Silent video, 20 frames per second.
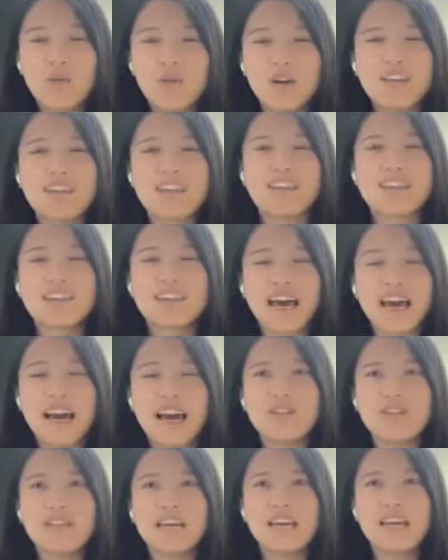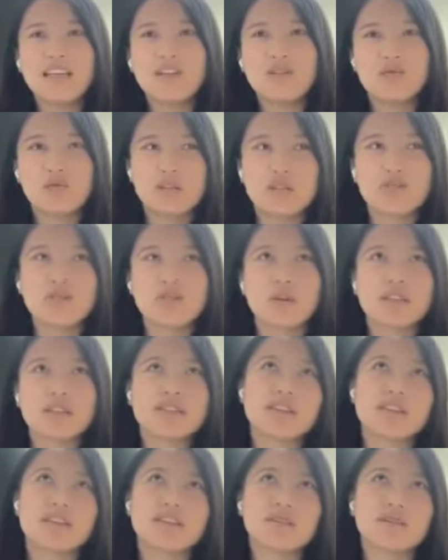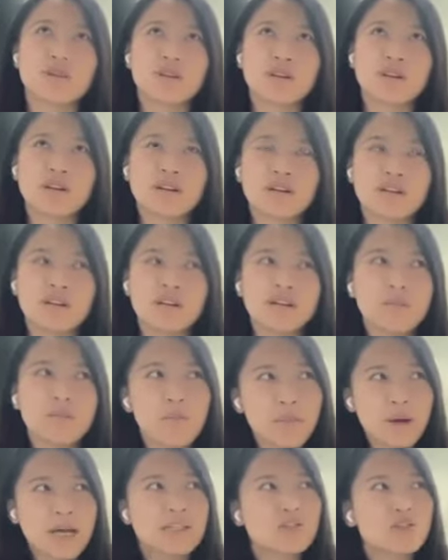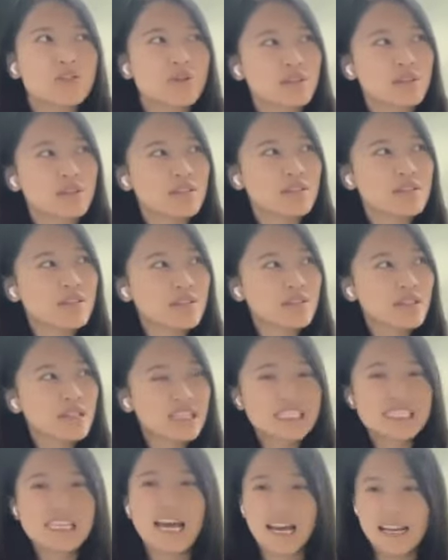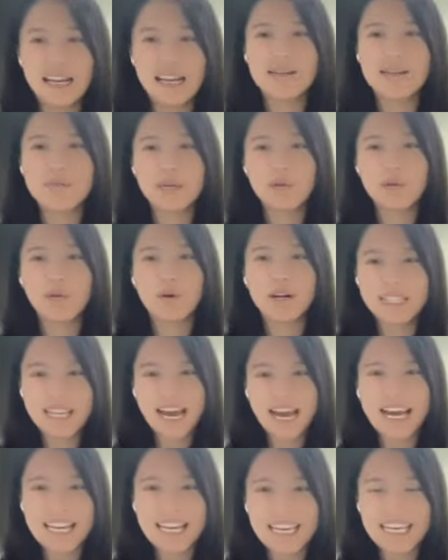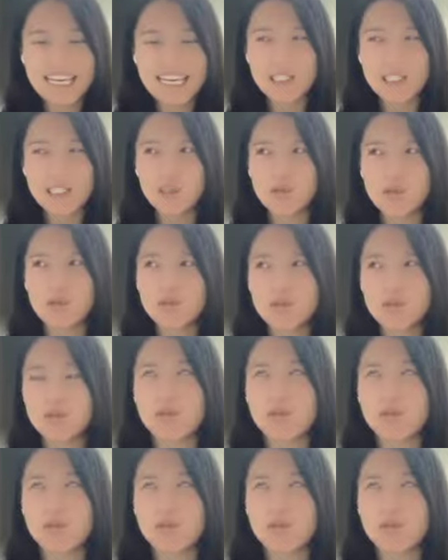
without any resources or mentors telling me what I can do.